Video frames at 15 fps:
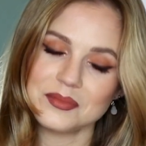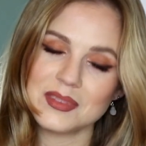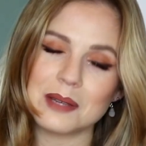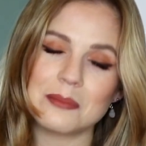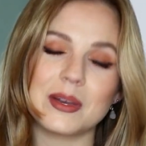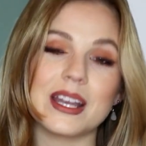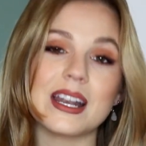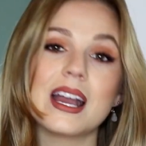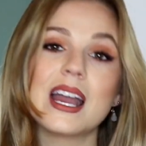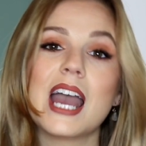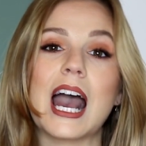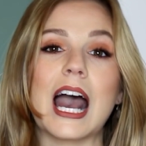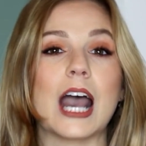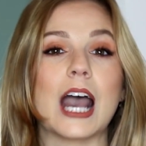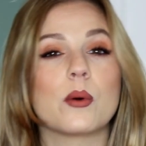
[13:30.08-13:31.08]
But
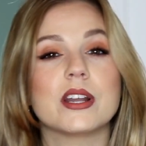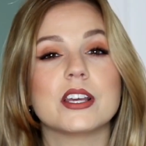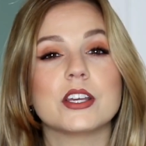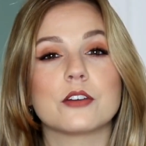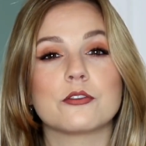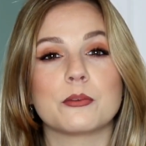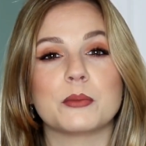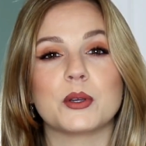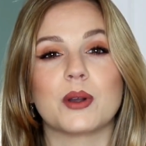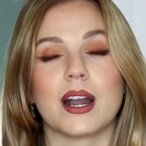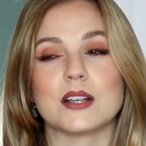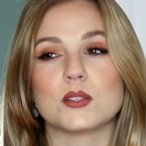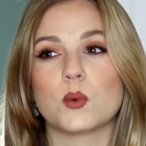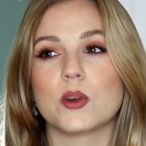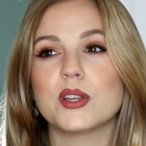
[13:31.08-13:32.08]
I want to hear from you
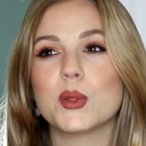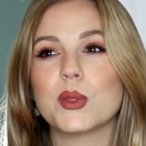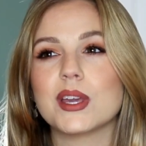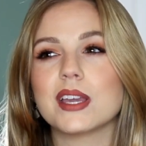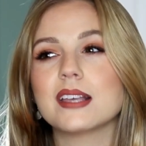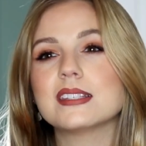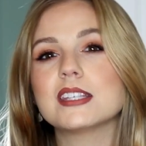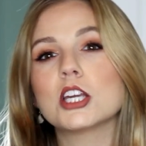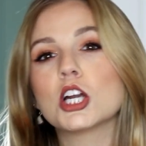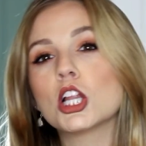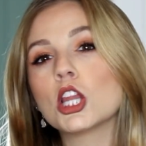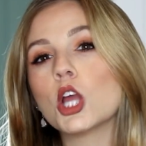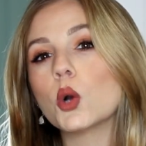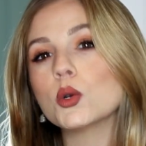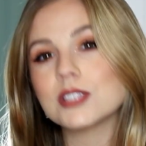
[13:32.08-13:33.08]
guys. What do you think is the
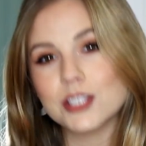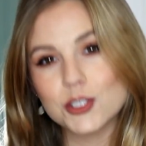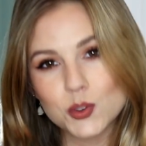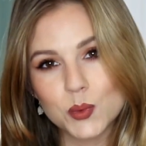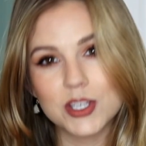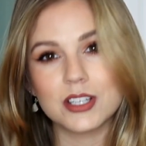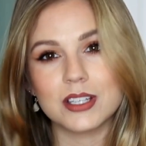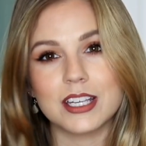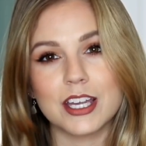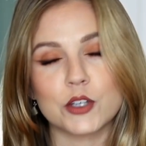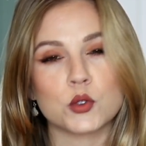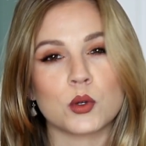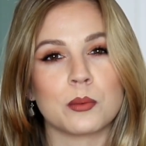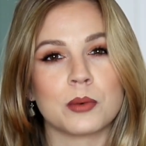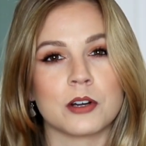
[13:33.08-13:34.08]
closest we could get
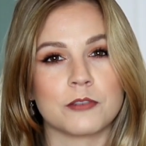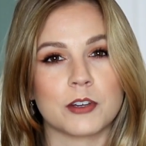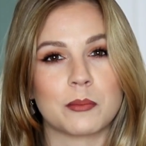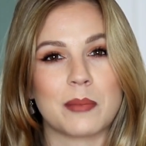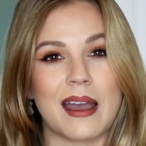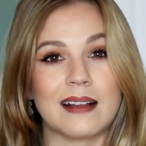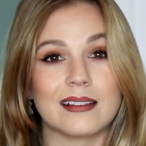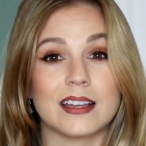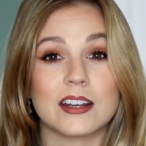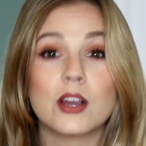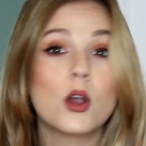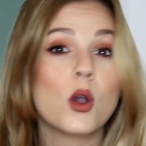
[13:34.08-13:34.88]
to a perfect palette?